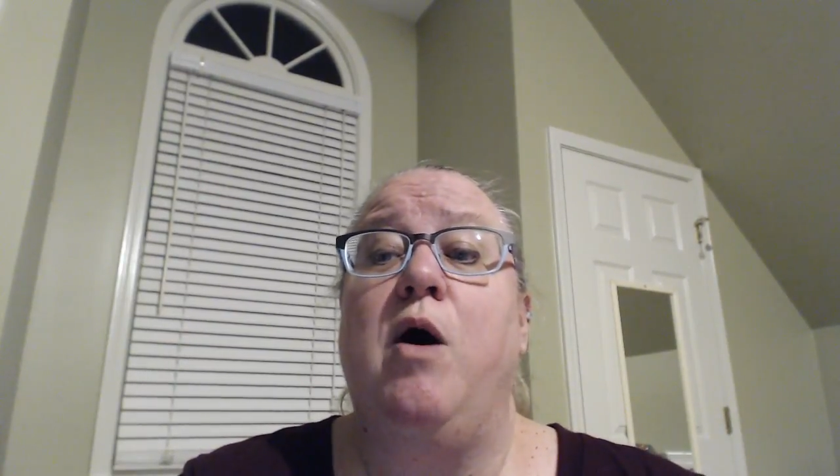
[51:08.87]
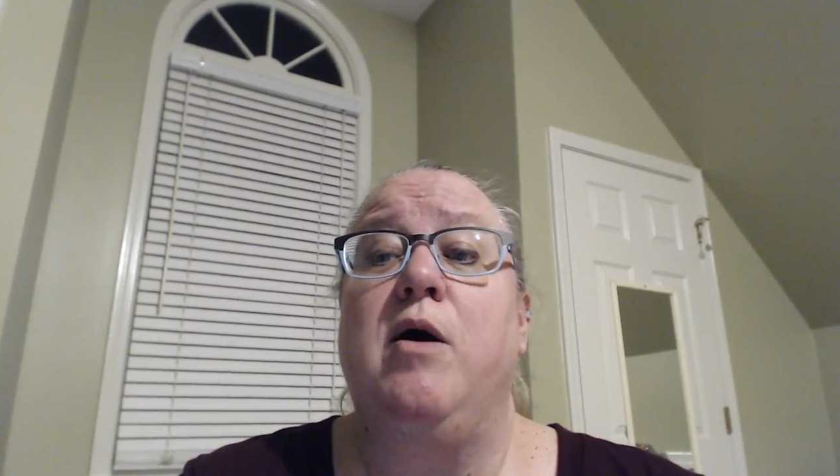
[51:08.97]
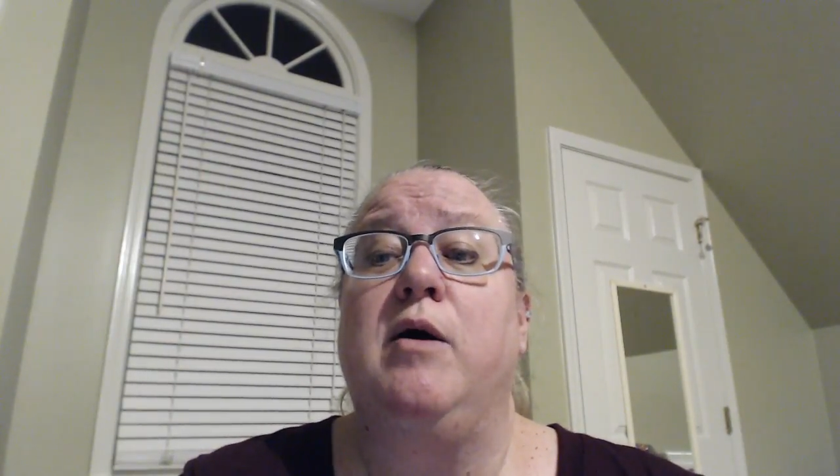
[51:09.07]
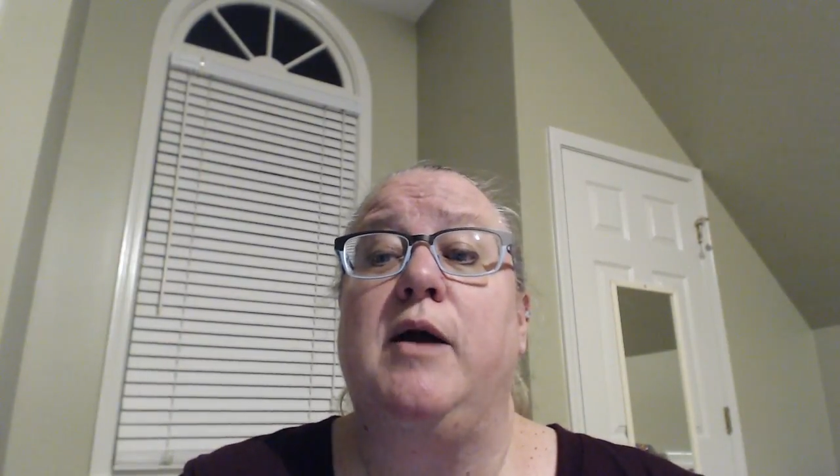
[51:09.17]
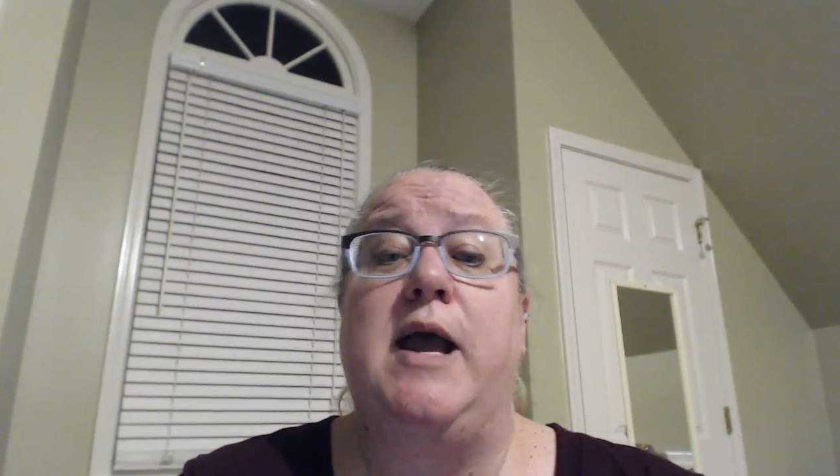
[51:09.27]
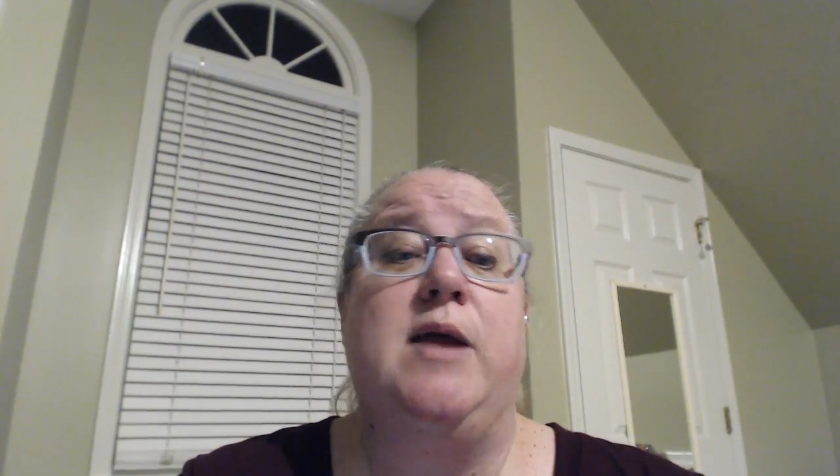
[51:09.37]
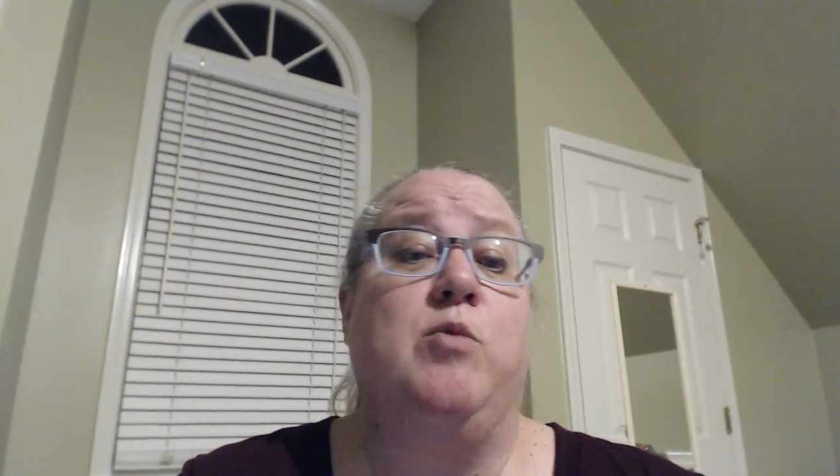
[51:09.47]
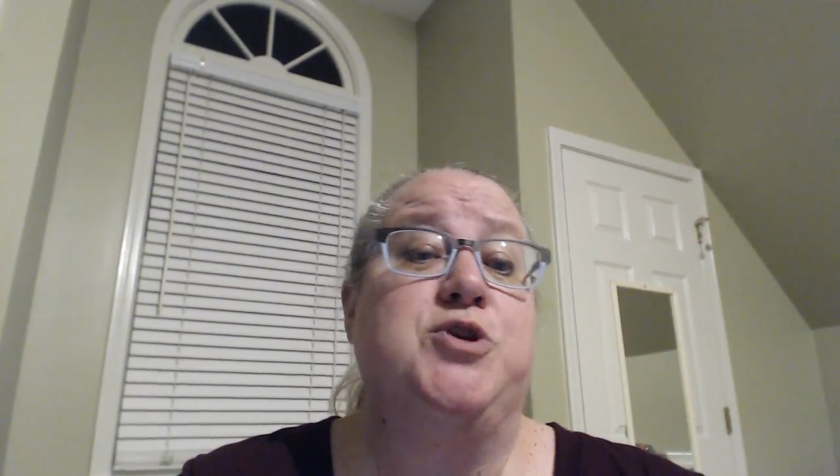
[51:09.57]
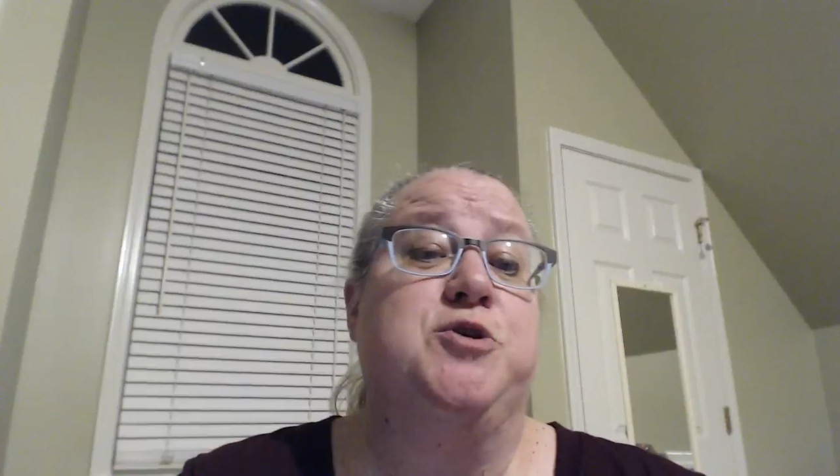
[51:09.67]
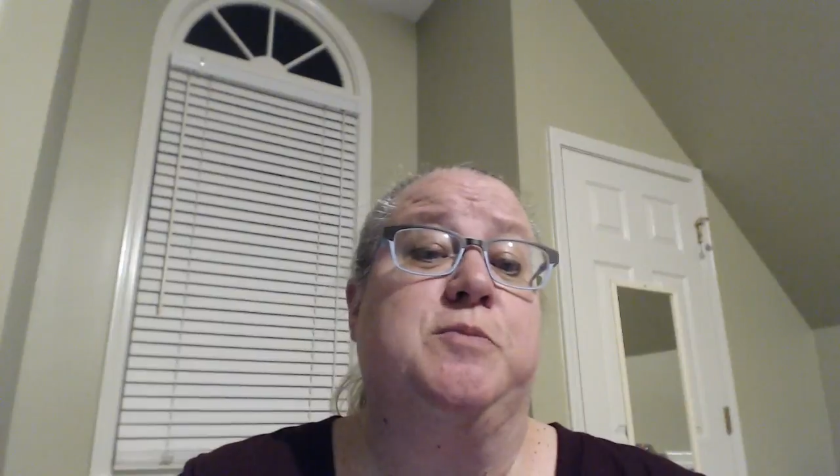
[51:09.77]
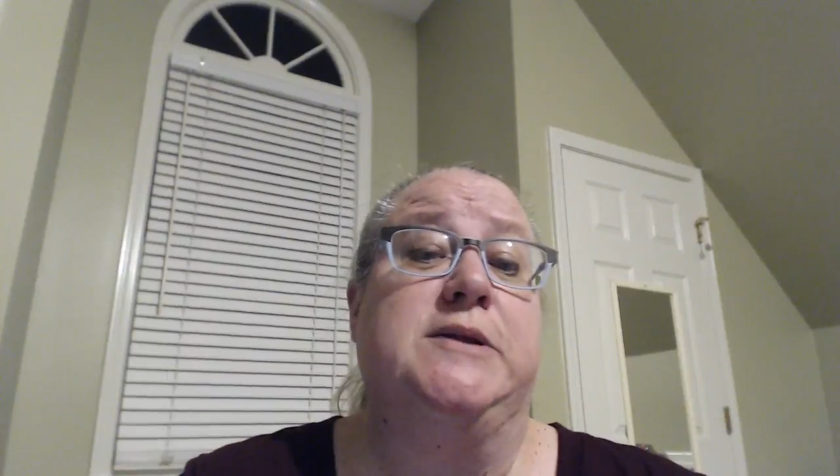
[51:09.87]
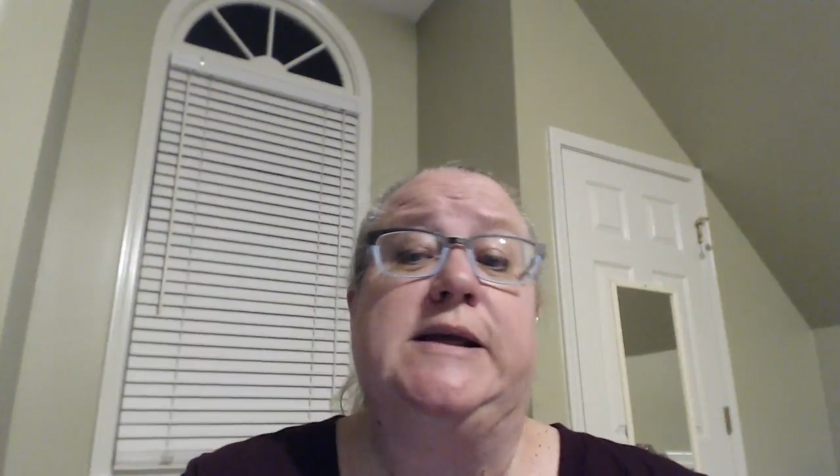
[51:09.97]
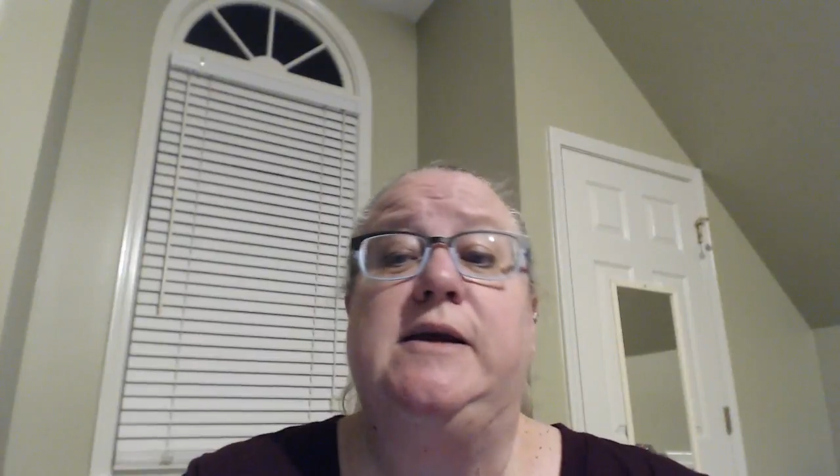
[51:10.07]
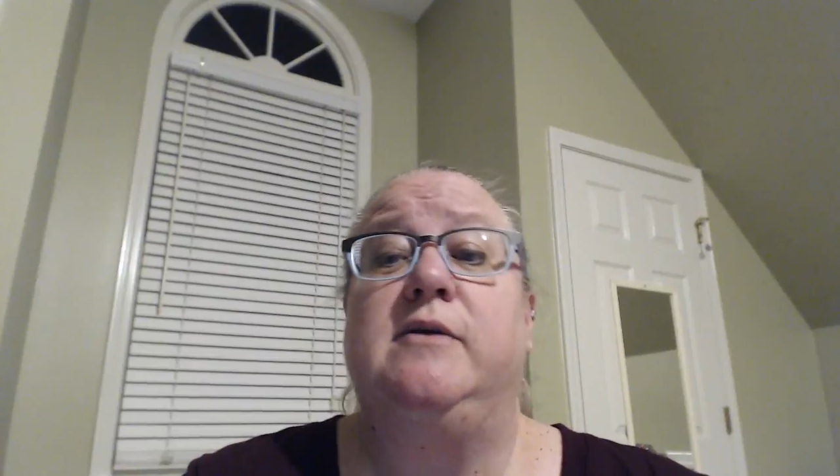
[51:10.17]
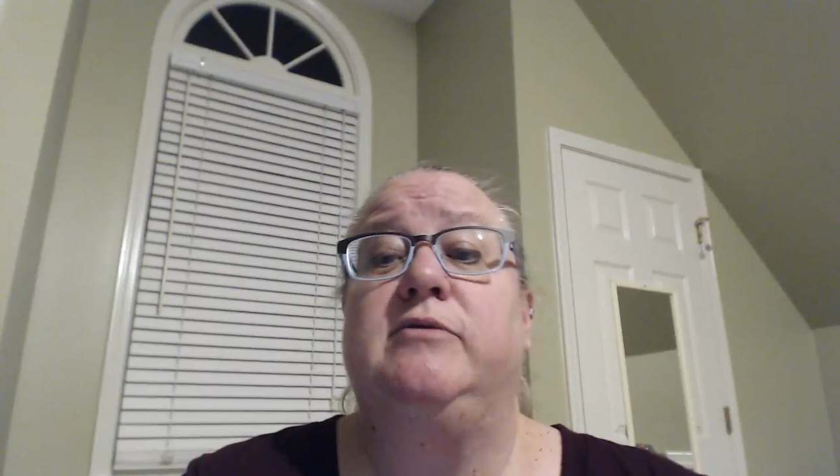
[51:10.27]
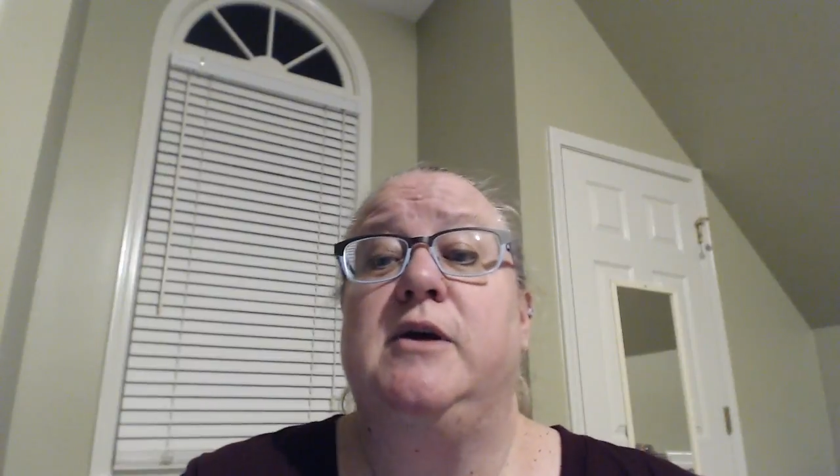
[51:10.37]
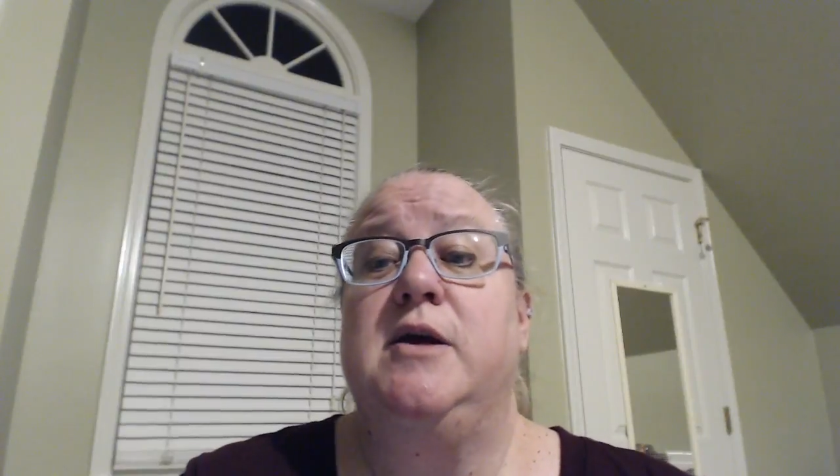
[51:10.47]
are, and what you believe.